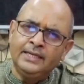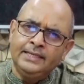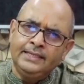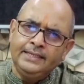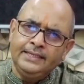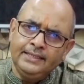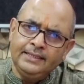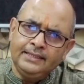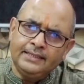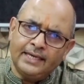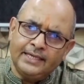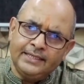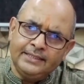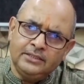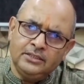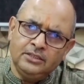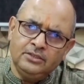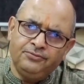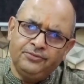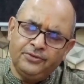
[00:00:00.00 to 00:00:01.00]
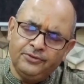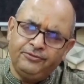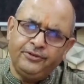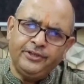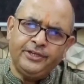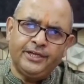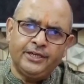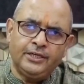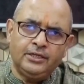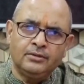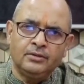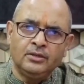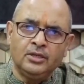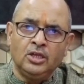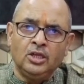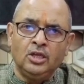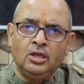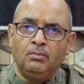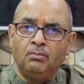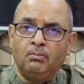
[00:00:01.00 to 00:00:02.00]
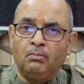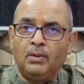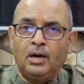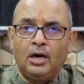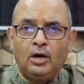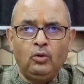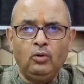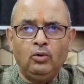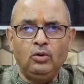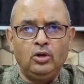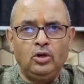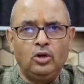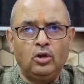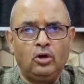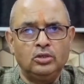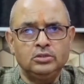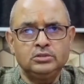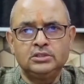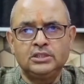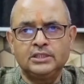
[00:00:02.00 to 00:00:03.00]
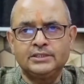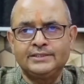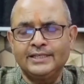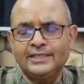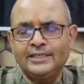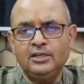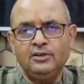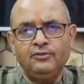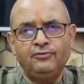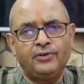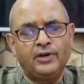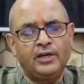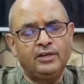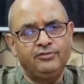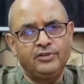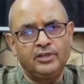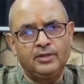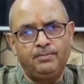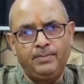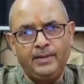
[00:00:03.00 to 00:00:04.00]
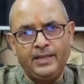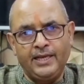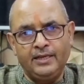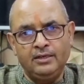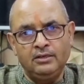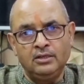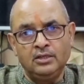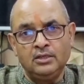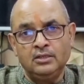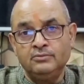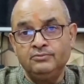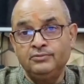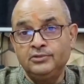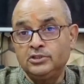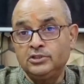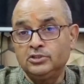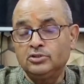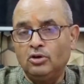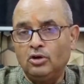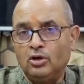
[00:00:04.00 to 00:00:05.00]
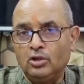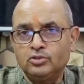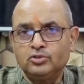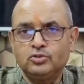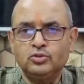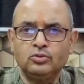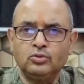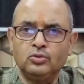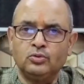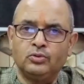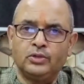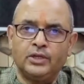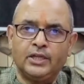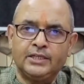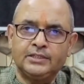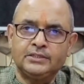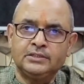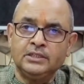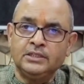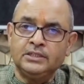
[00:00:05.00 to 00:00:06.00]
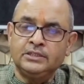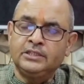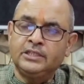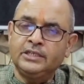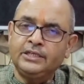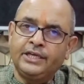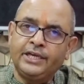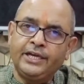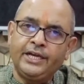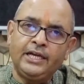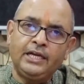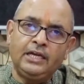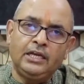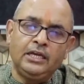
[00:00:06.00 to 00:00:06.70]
In 1958, Mao launched the second five-year plan, which is also known as the Great